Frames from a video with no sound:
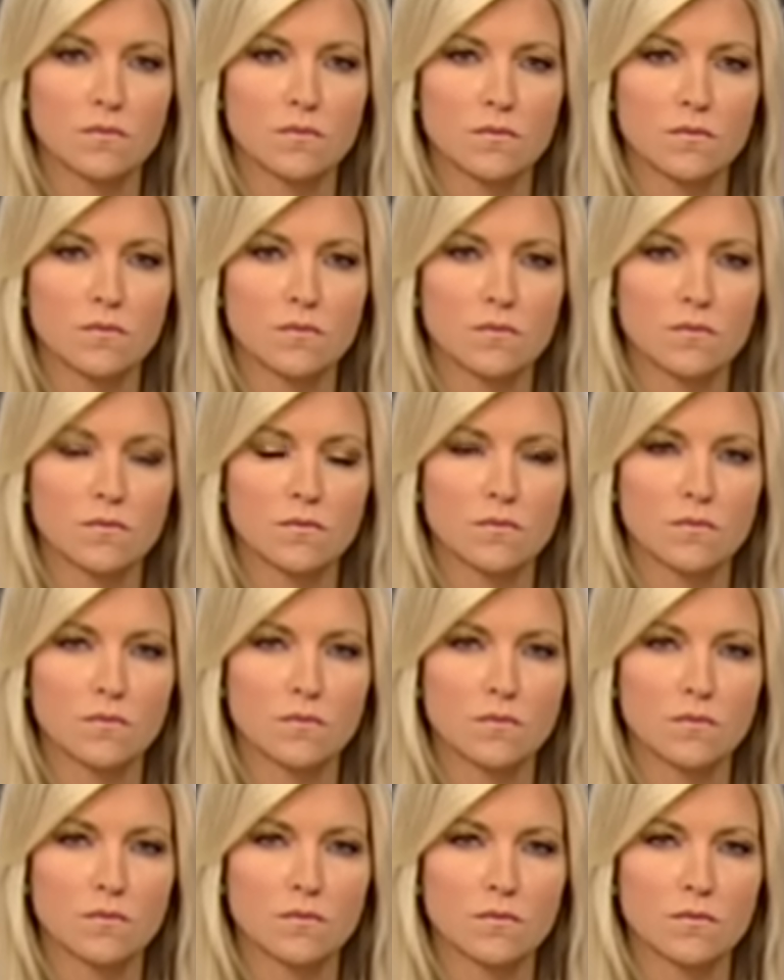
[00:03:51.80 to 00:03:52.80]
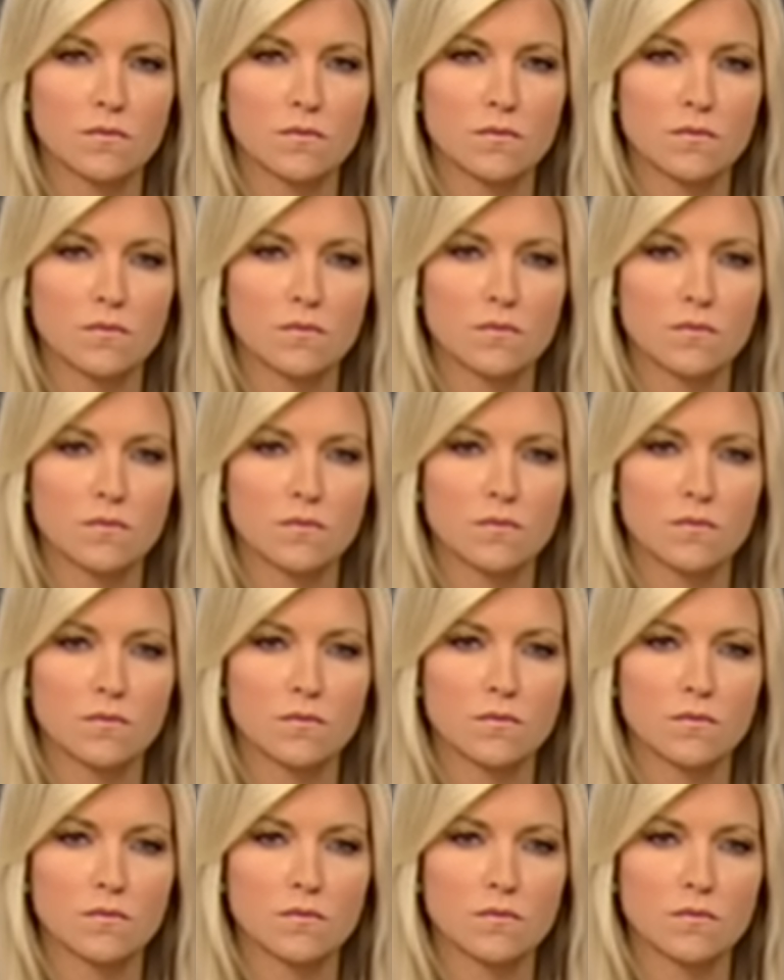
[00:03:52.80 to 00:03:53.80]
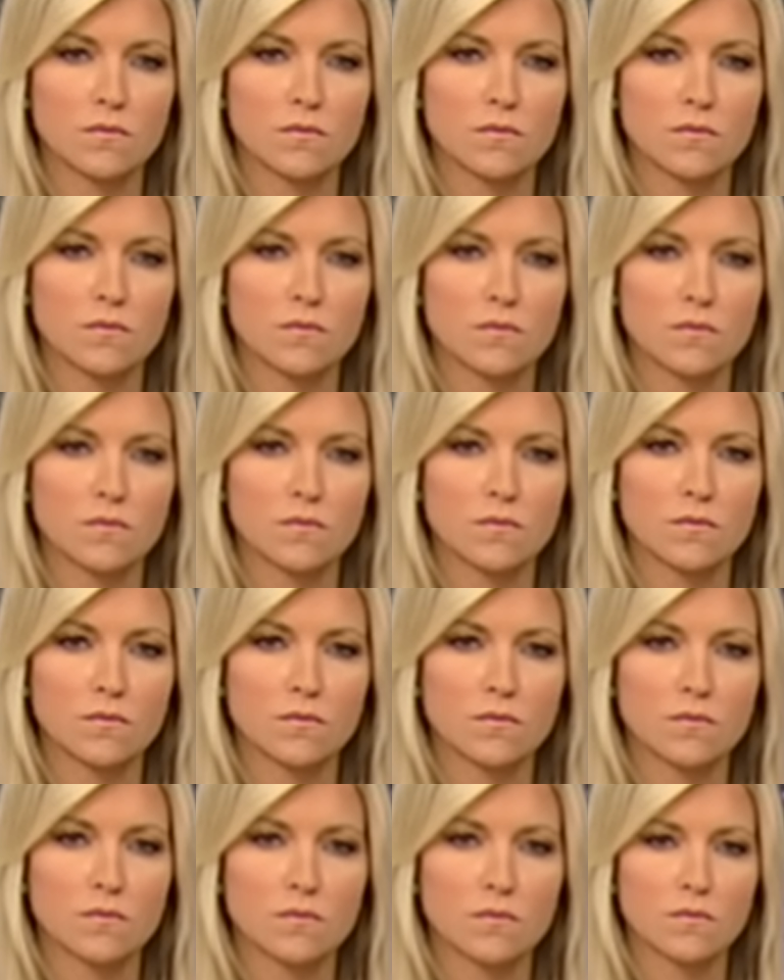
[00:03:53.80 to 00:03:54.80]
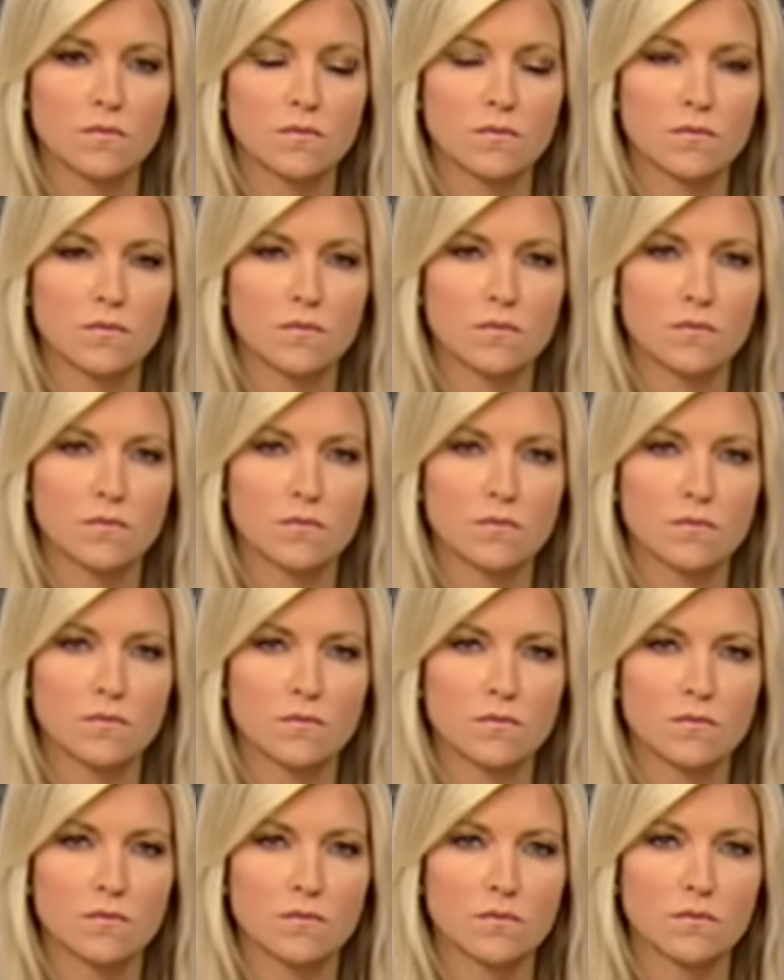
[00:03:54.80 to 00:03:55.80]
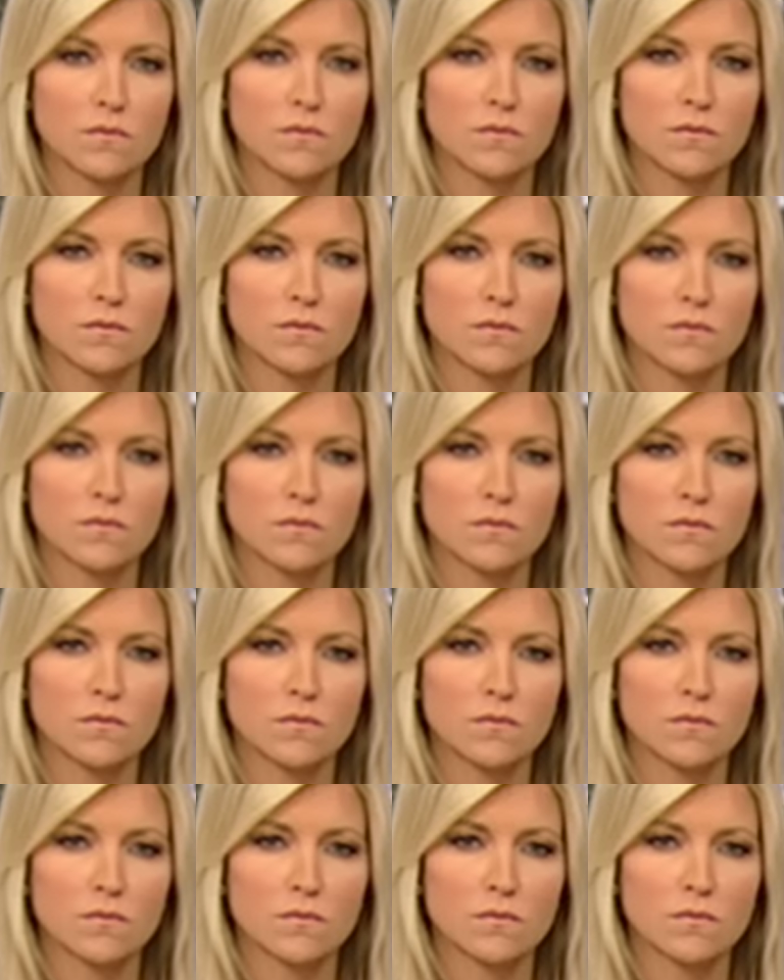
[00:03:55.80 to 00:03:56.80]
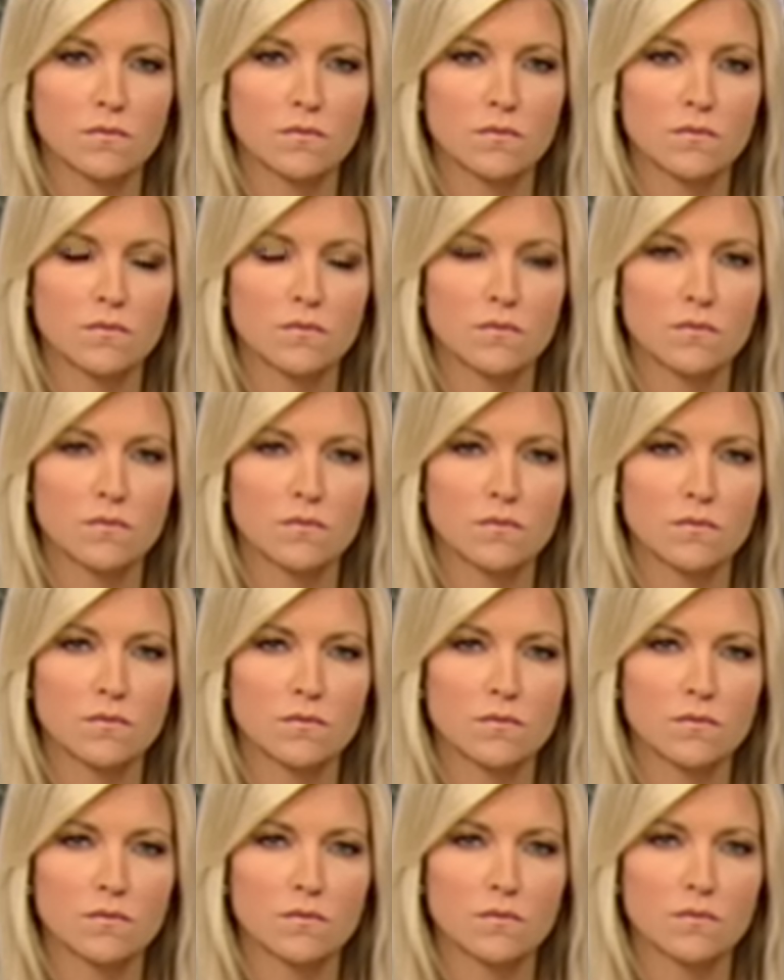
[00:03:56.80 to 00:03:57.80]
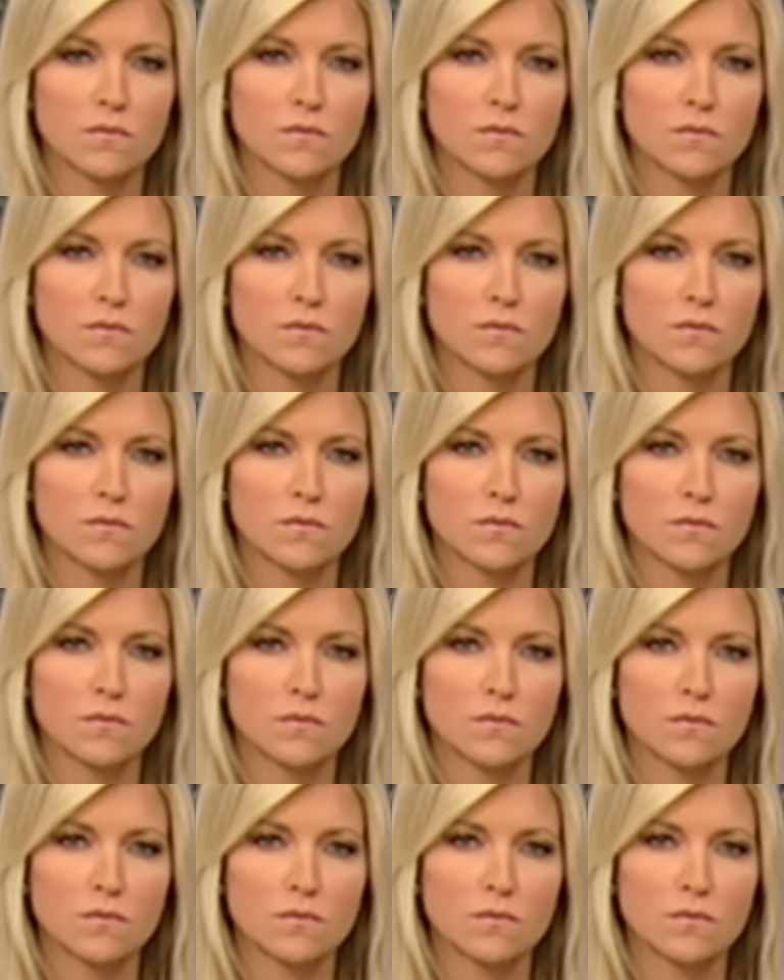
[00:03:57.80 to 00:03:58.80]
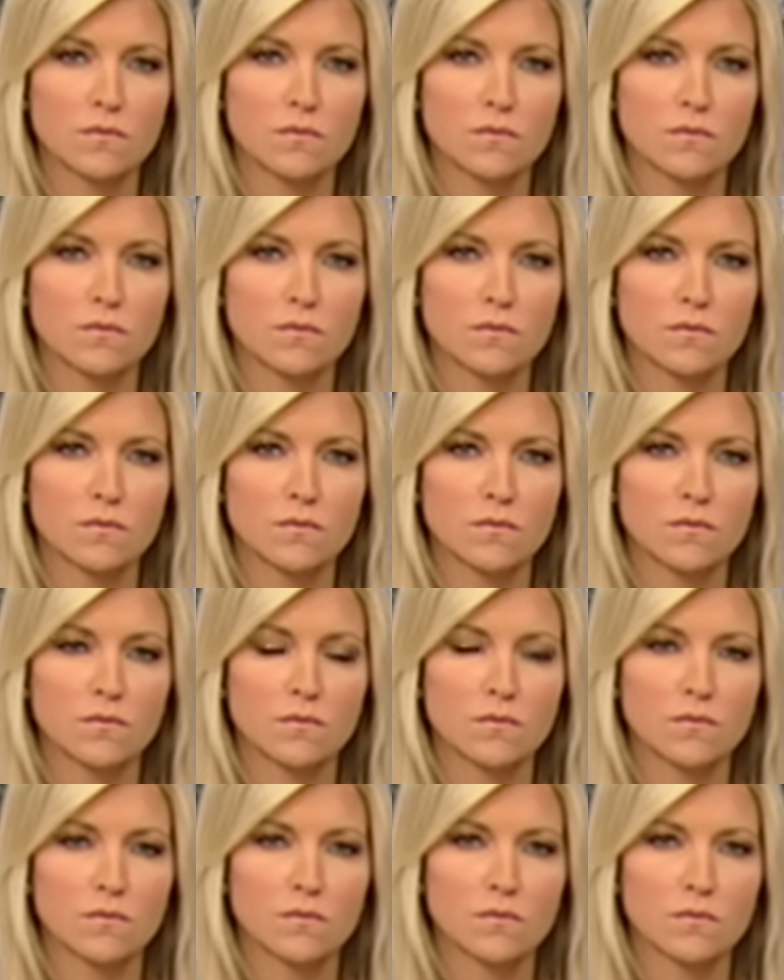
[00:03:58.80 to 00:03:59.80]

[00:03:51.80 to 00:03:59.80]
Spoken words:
(silent)